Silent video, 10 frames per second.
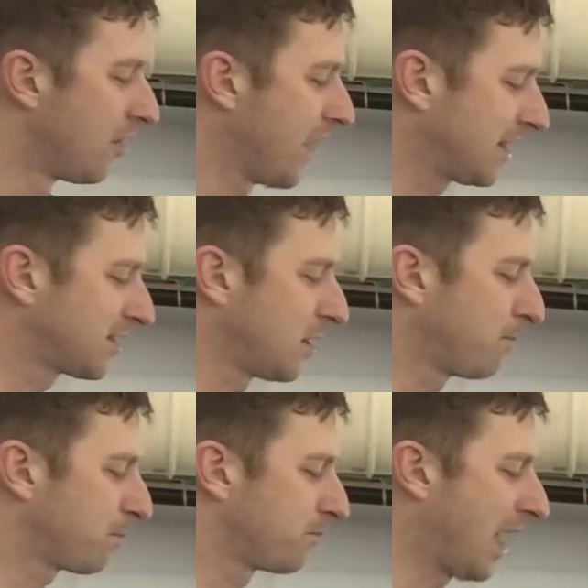
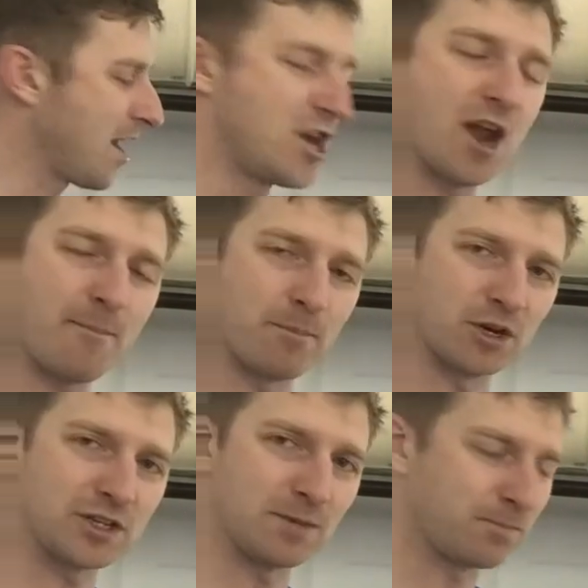That
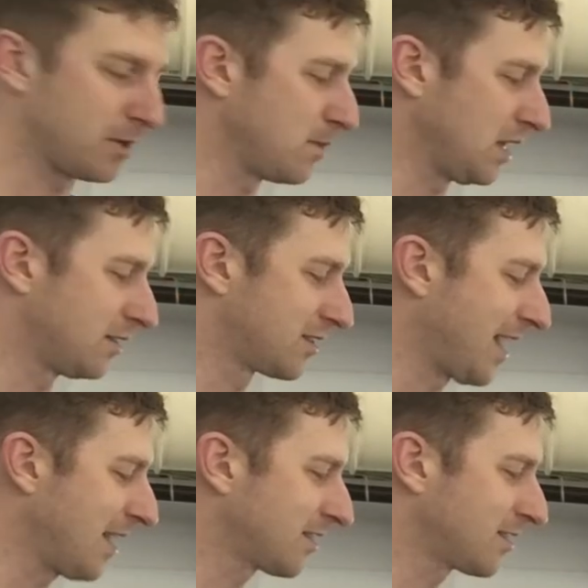number simply means
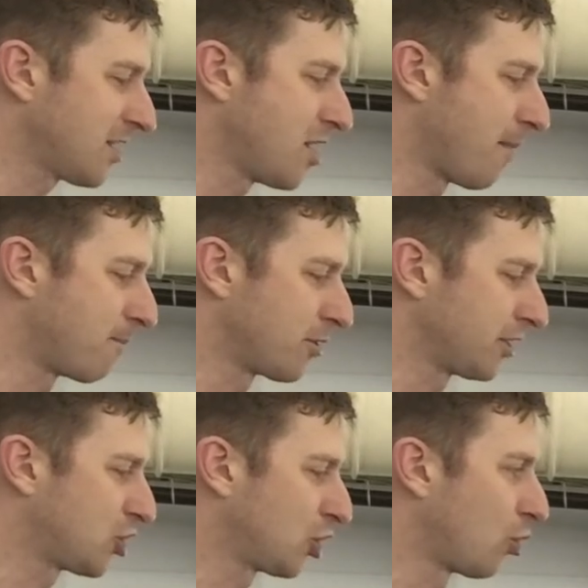that's the number
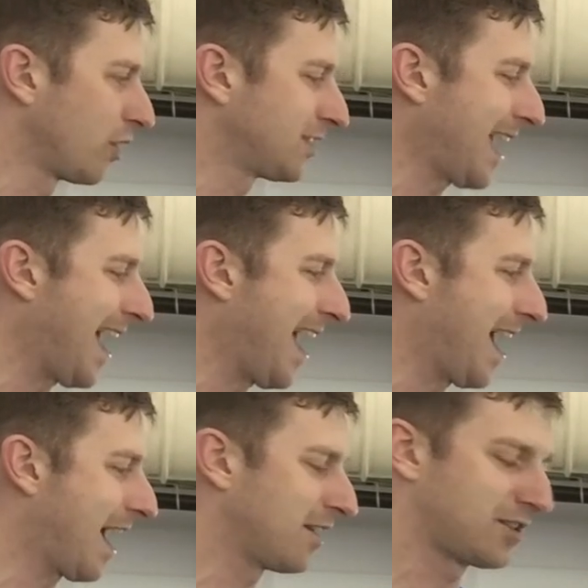that you're going to
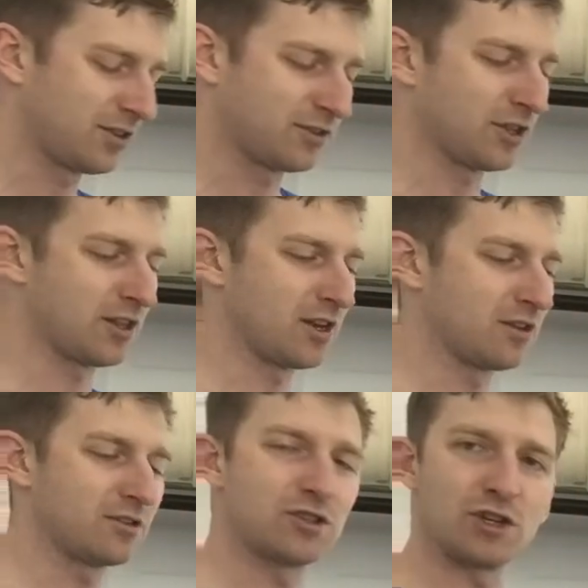add
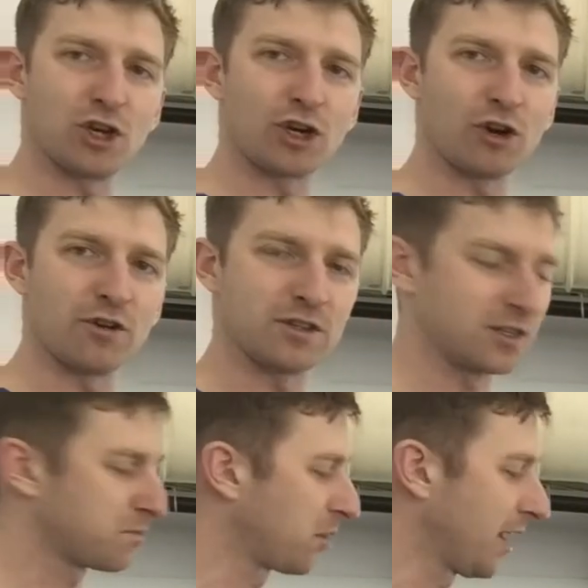to your current
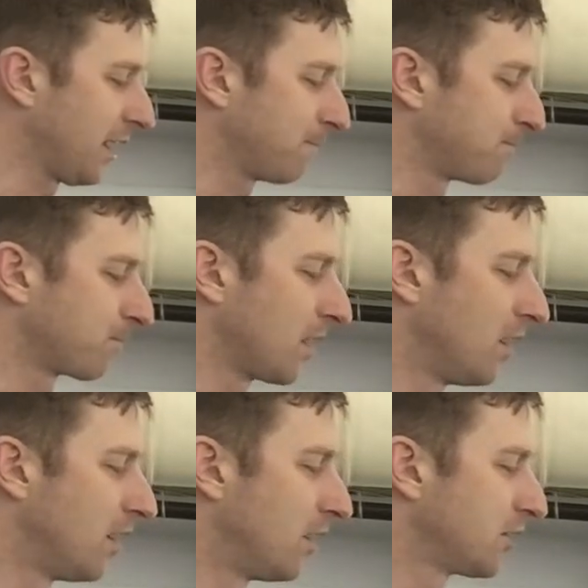display.
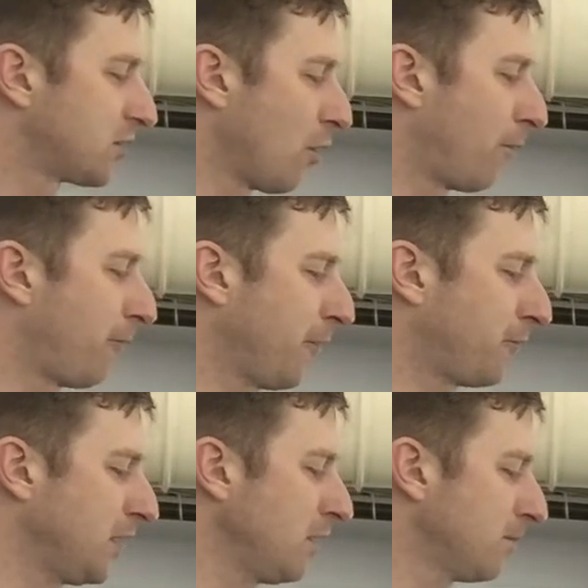So
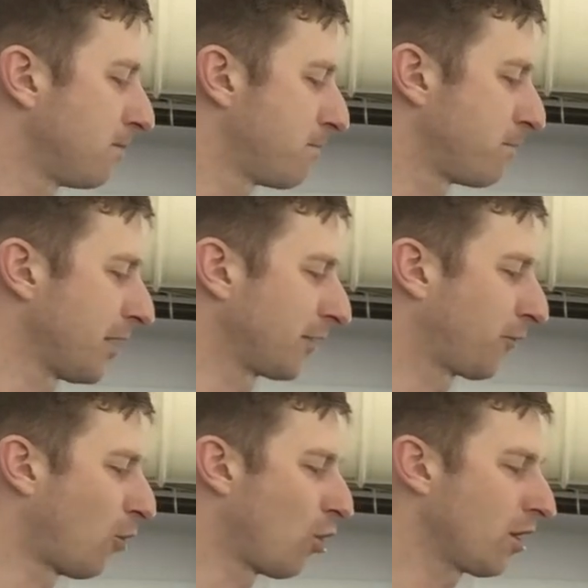50 plus
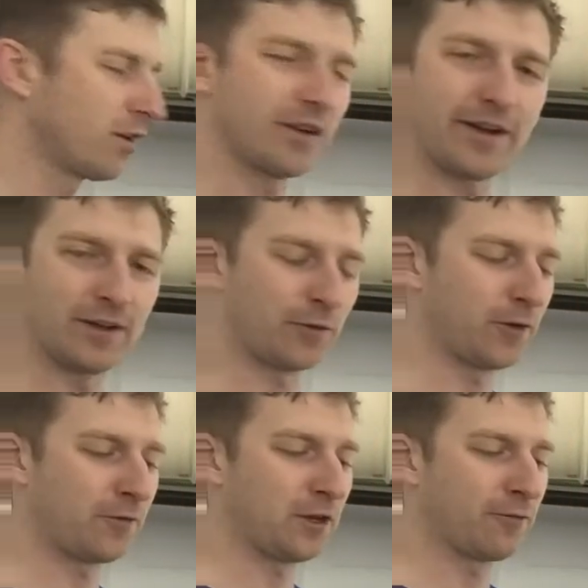4 is
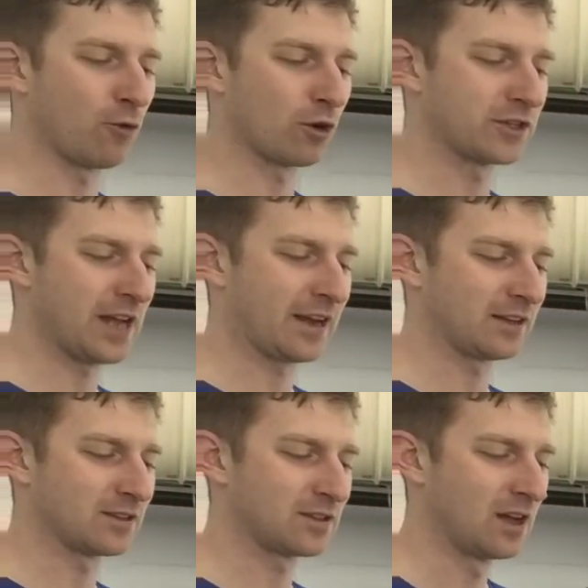54
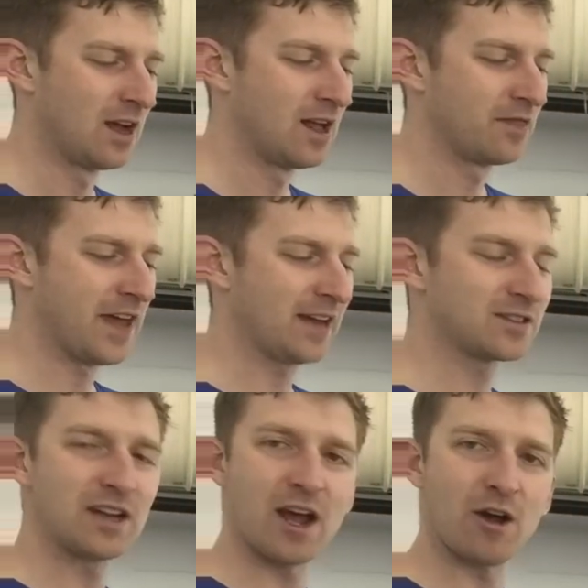seconds.
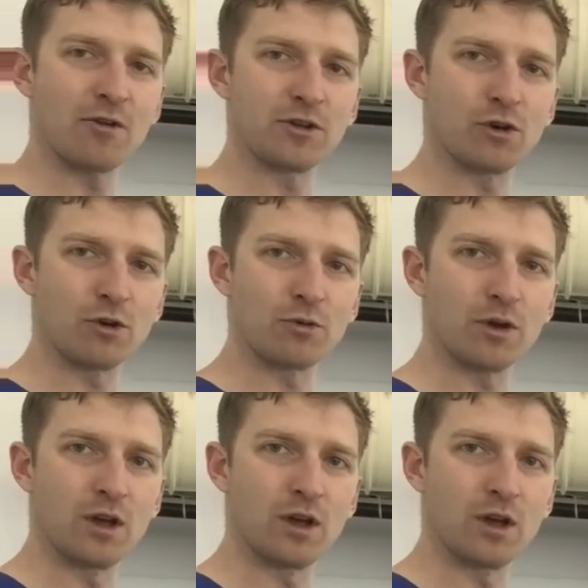That's now your